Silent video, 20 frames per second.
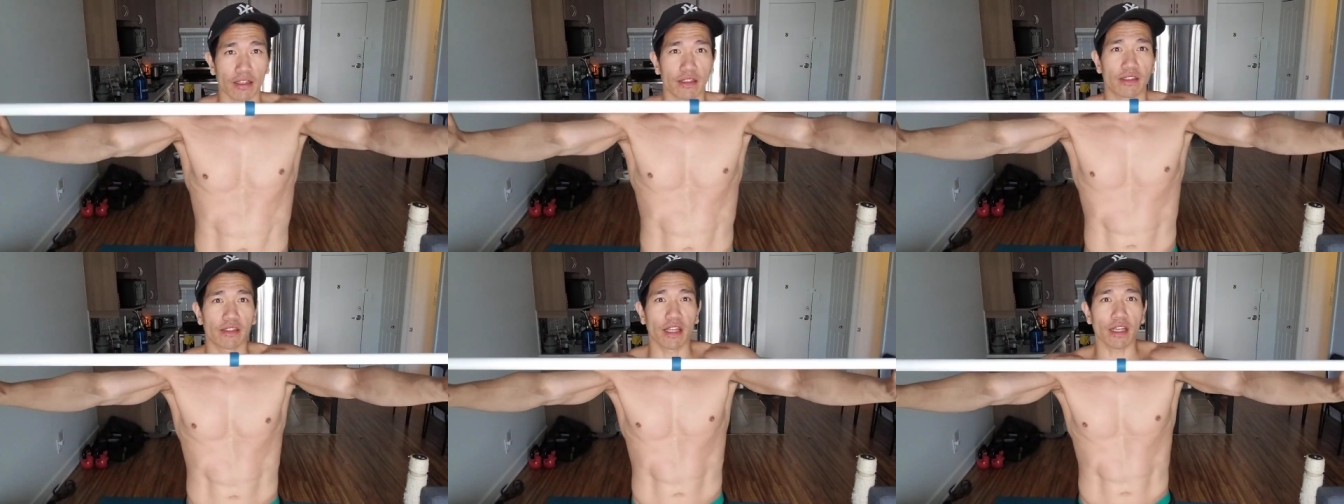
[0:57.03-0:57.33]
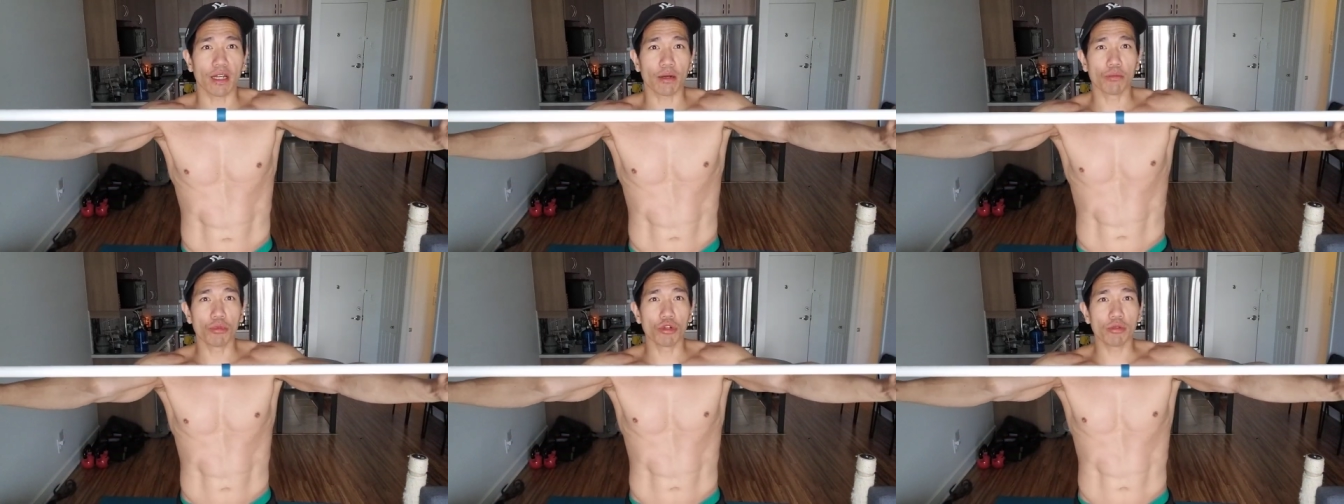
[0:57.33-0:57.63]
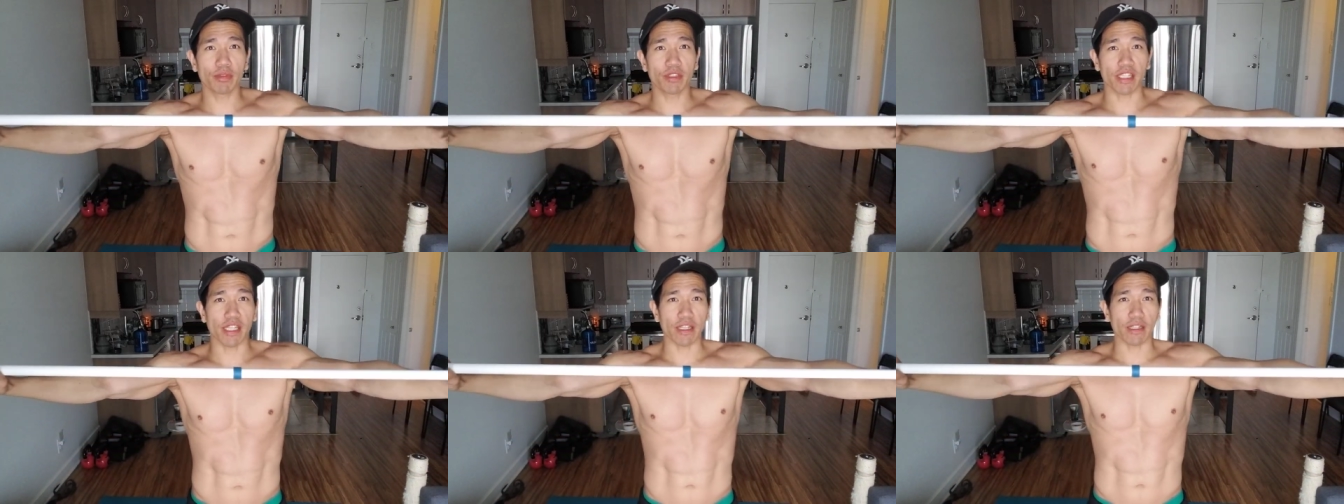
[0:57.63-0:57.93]
Take a
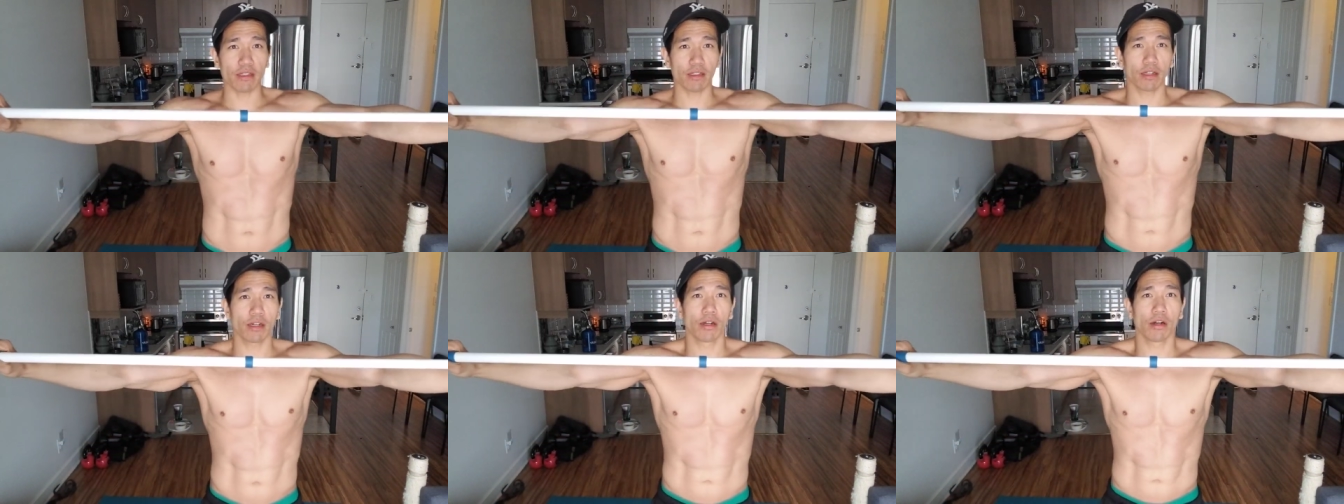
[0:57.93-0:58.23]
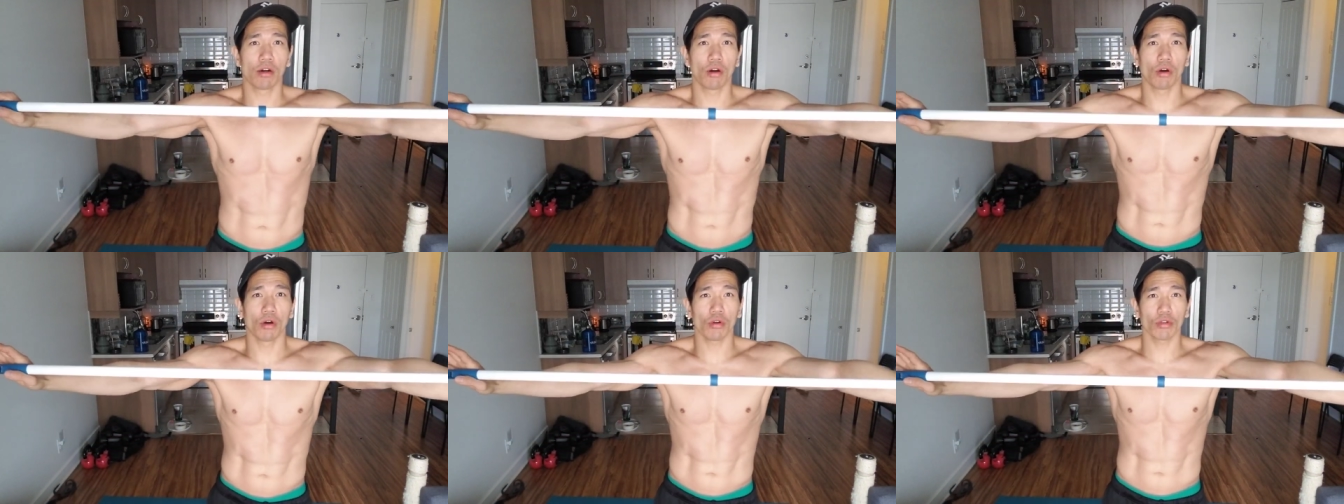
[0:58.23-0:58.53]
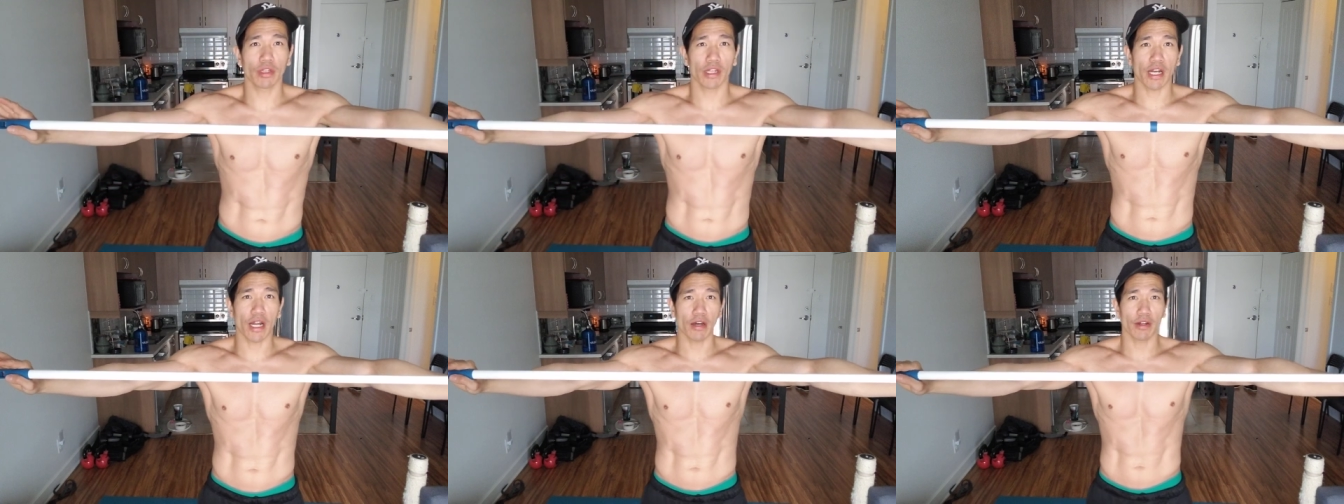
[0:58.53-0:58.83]
broomstick,
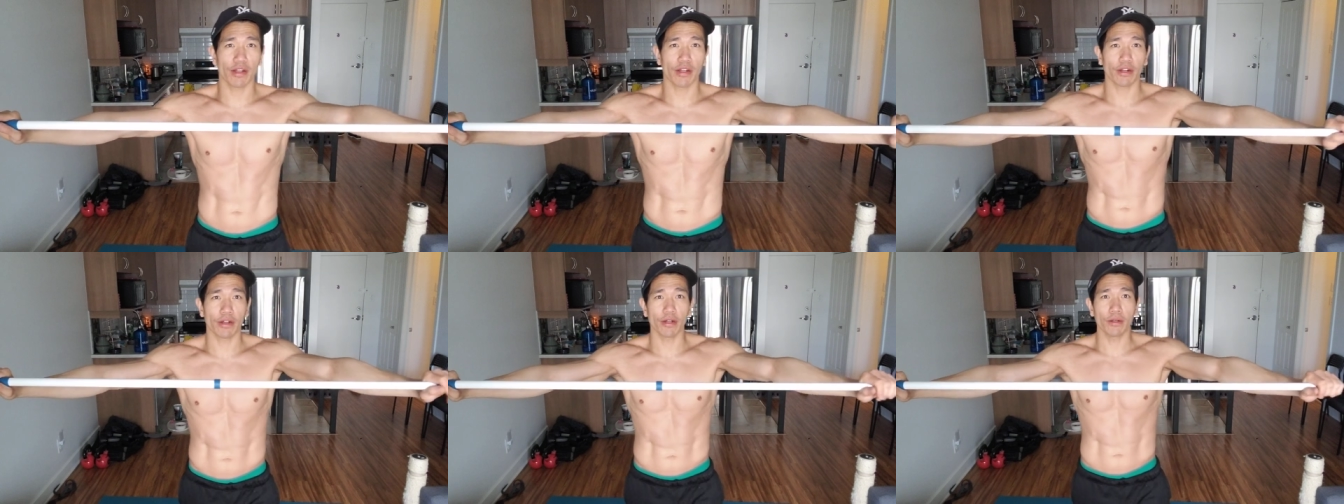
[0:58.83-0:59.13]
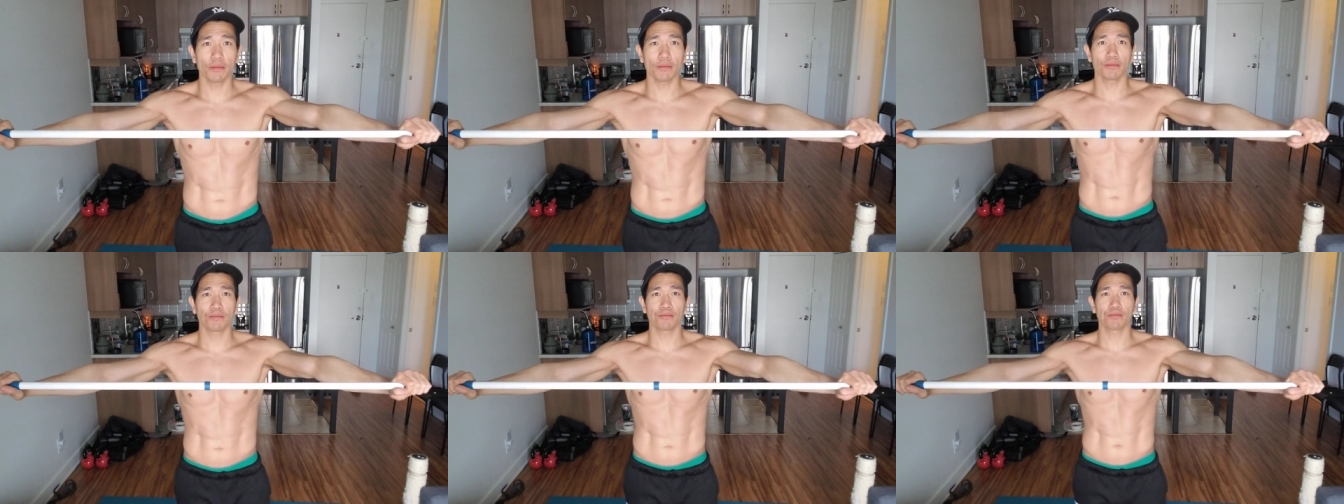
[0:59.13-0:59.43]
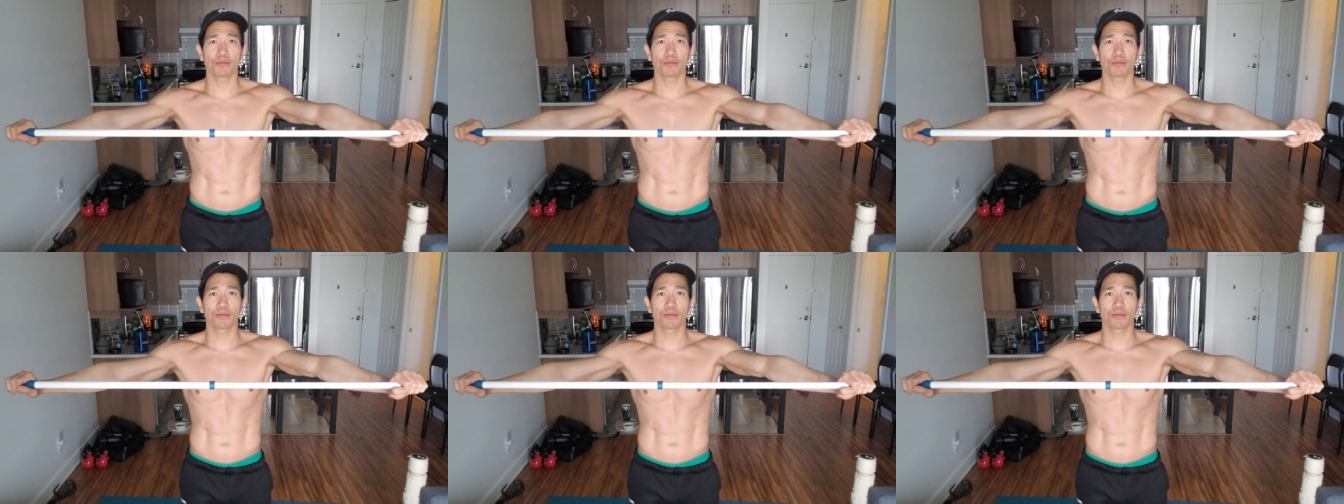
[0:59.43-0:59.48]
hold it out here,